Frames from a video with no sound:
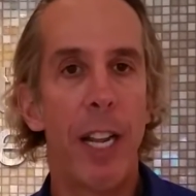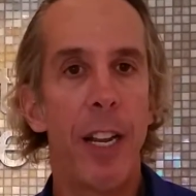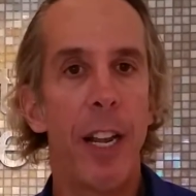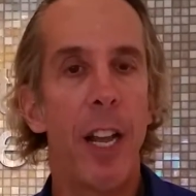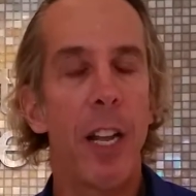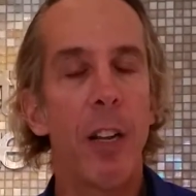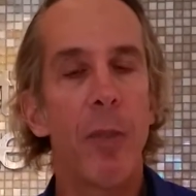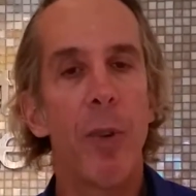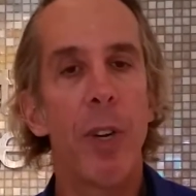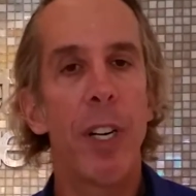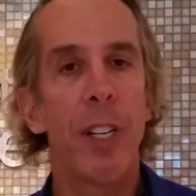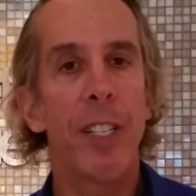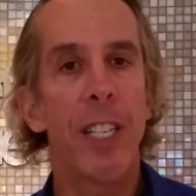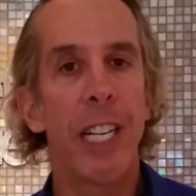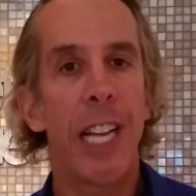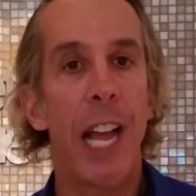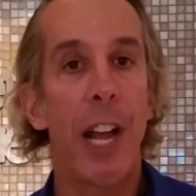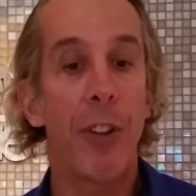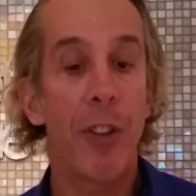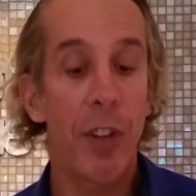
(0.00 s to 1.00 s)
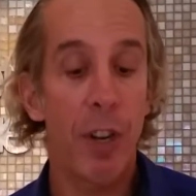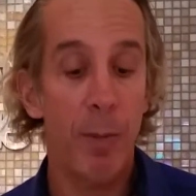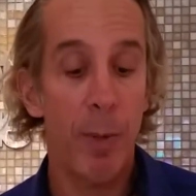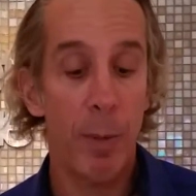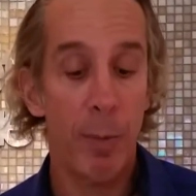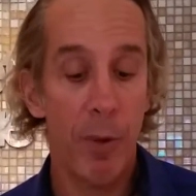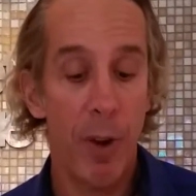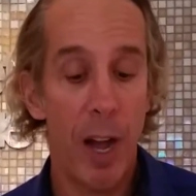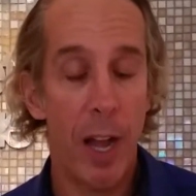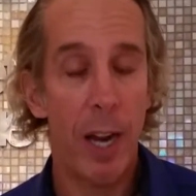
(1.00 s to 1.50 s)
And the other one is a
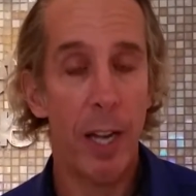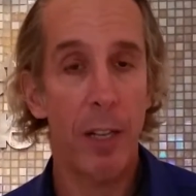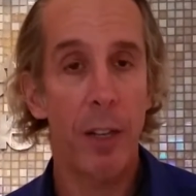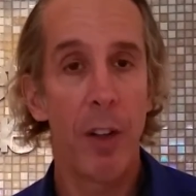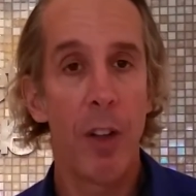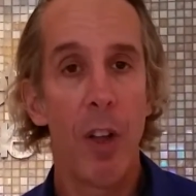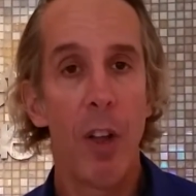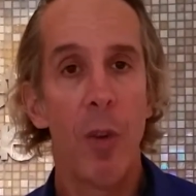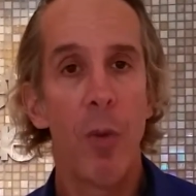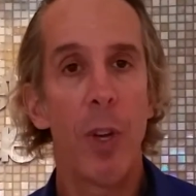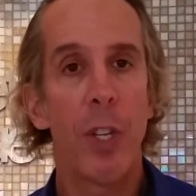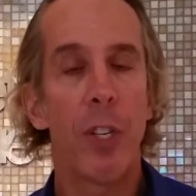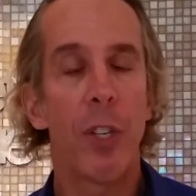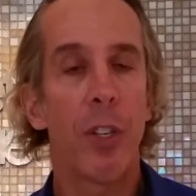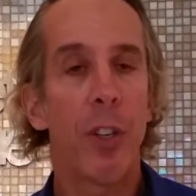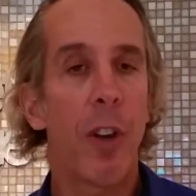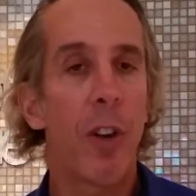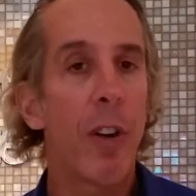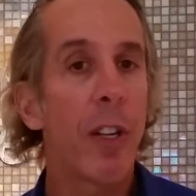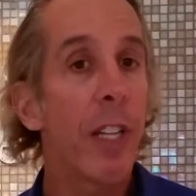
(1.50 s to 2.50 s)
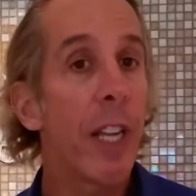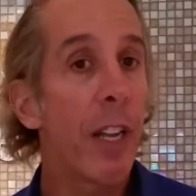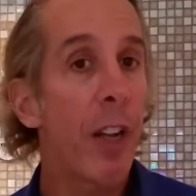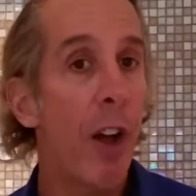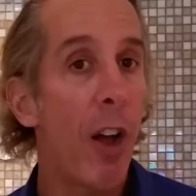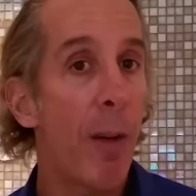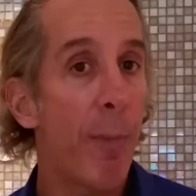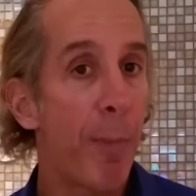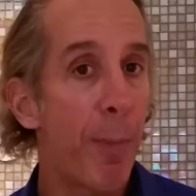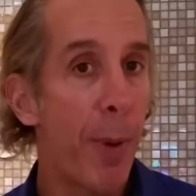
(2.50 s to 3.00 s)
Galderma product, which is currently
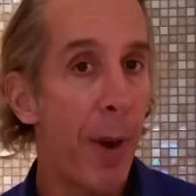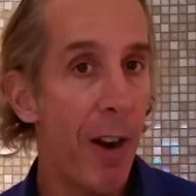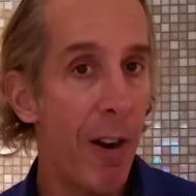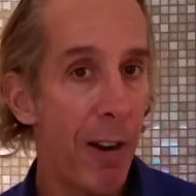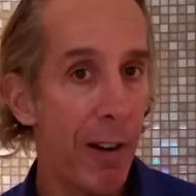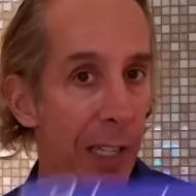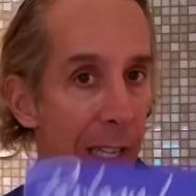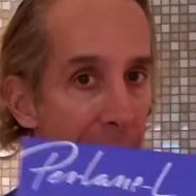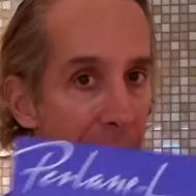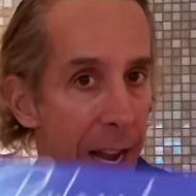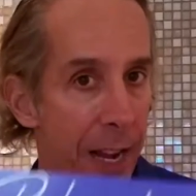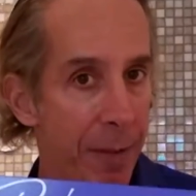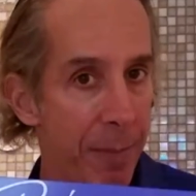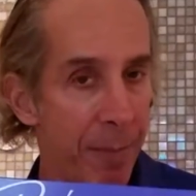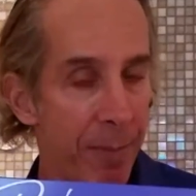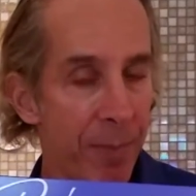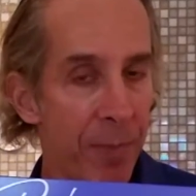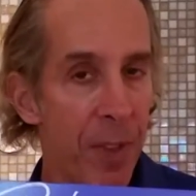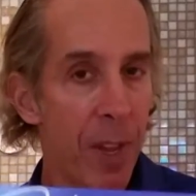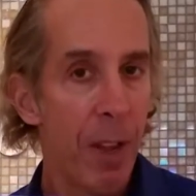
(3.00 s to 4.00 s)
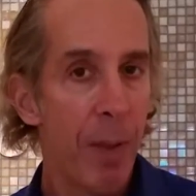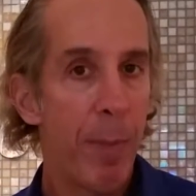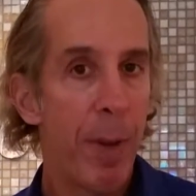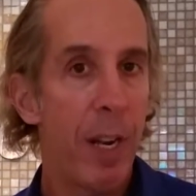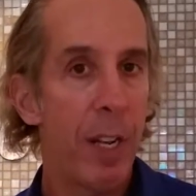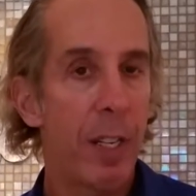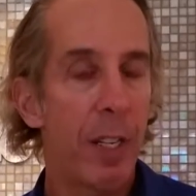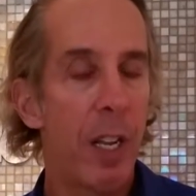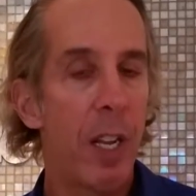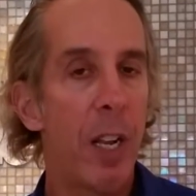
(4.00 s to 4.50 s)
called Perlane,
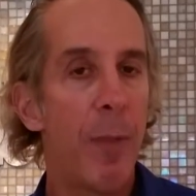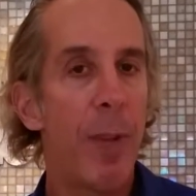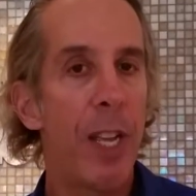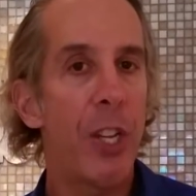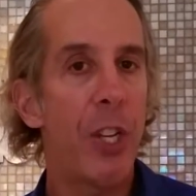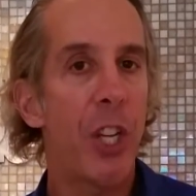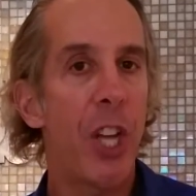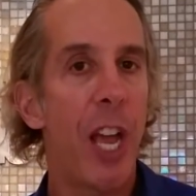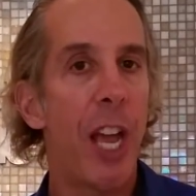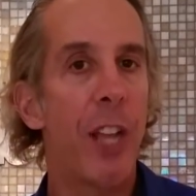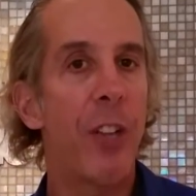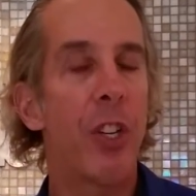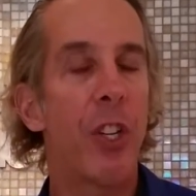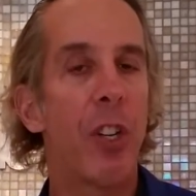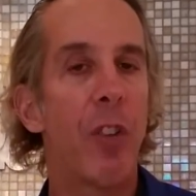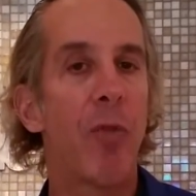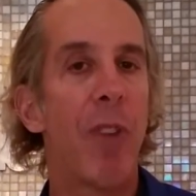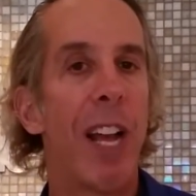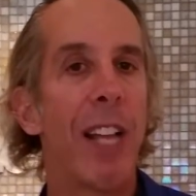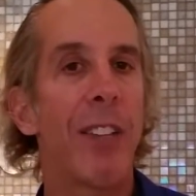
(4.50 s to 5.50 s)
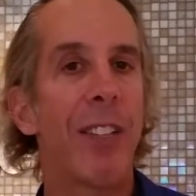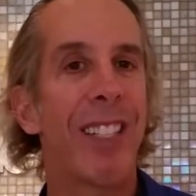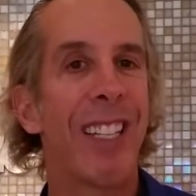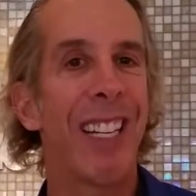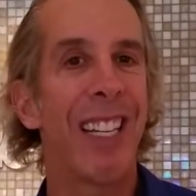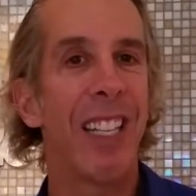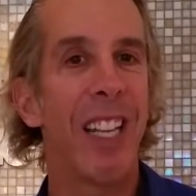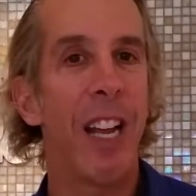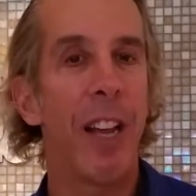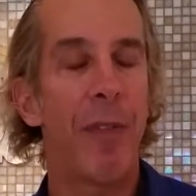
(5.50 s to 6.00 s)
but it's going to be changed to
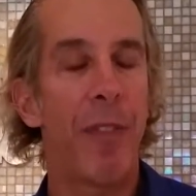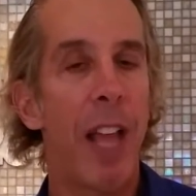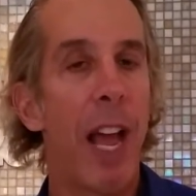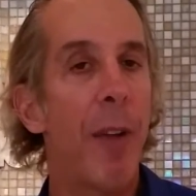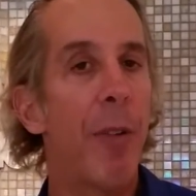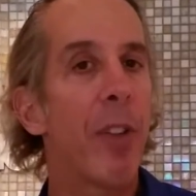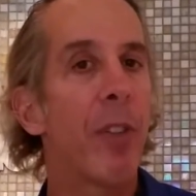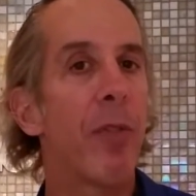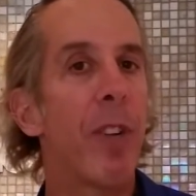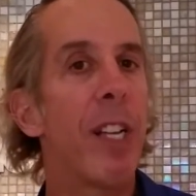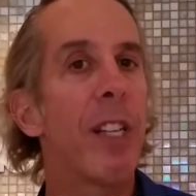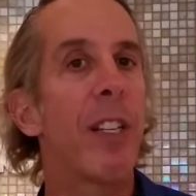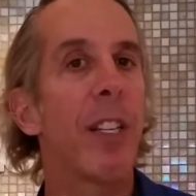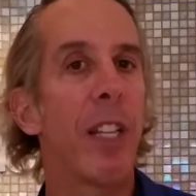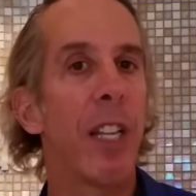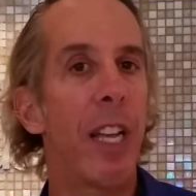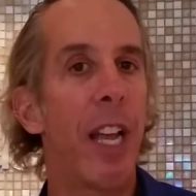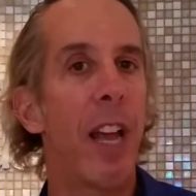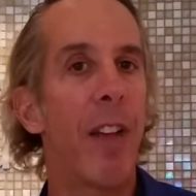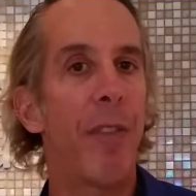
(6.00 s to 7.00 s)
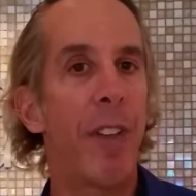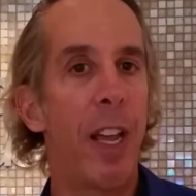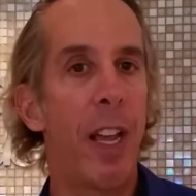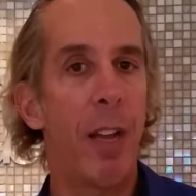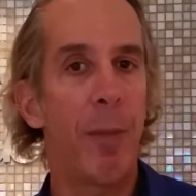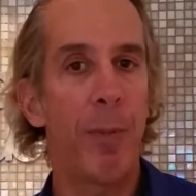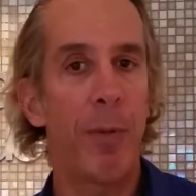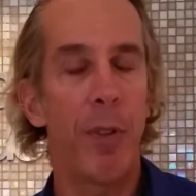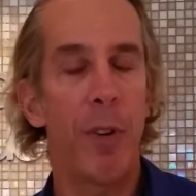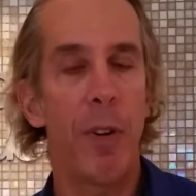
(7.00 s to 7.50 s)
Restylane Lyft. That was recently F D
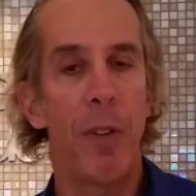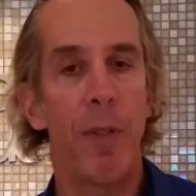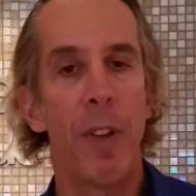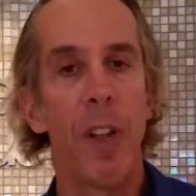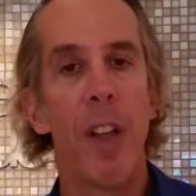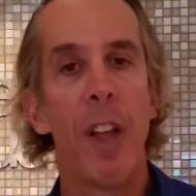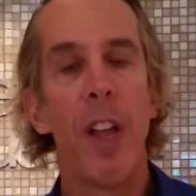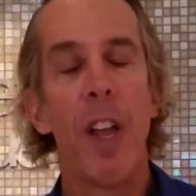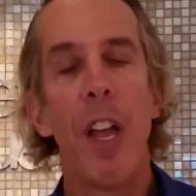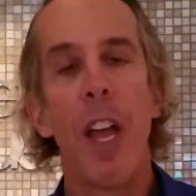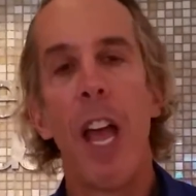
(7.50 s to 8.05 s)
A approved.